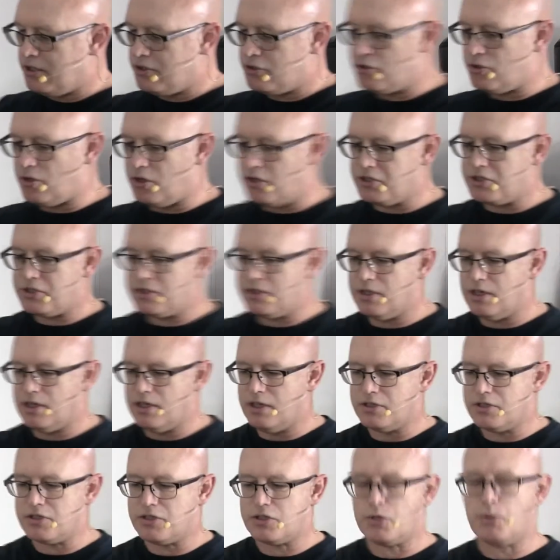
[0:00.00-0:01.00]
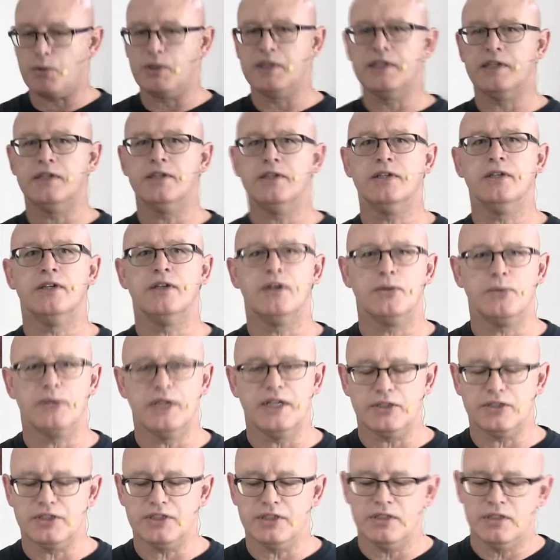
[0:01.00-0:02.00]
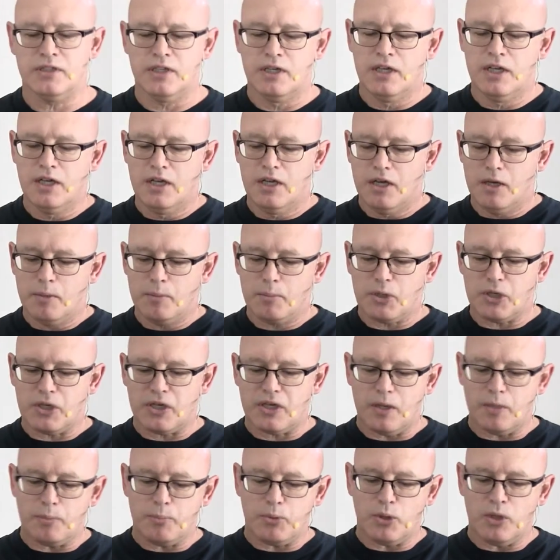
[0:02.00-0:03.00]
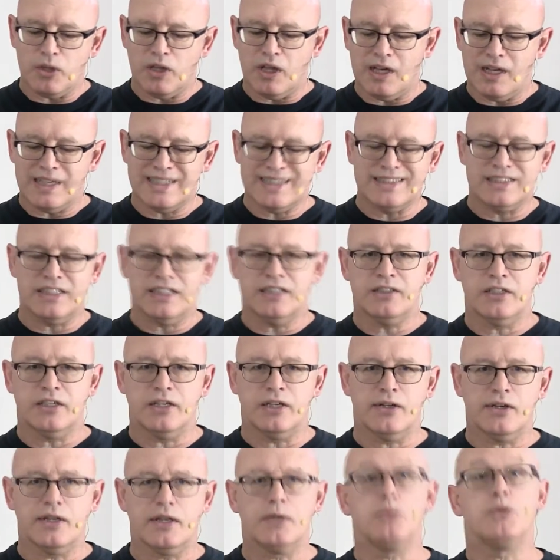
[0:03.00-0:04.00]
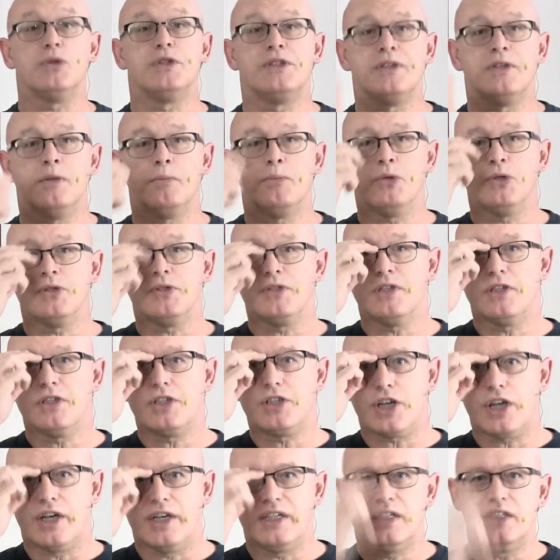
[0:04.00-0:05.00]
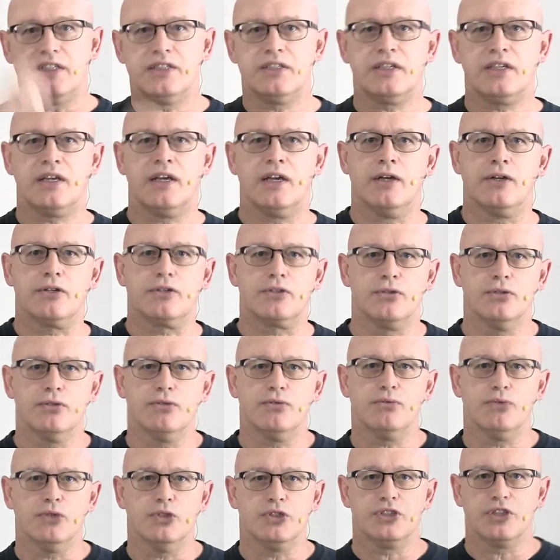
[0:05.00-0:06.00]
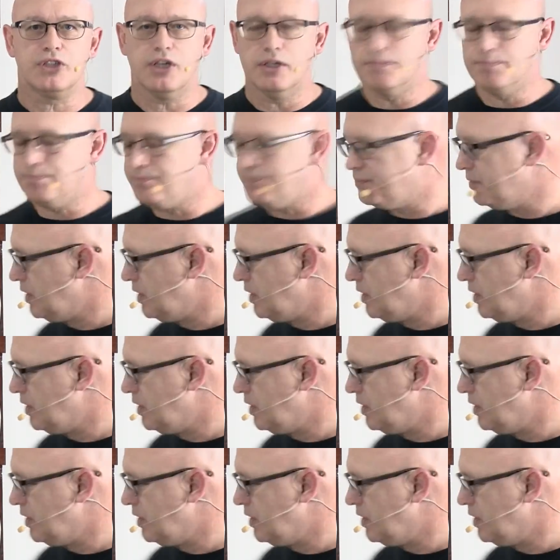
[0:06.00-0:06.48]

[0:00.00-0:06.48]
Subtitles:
draw a square around it, put a couple of lines in there, it resembles the Chinese character for sun.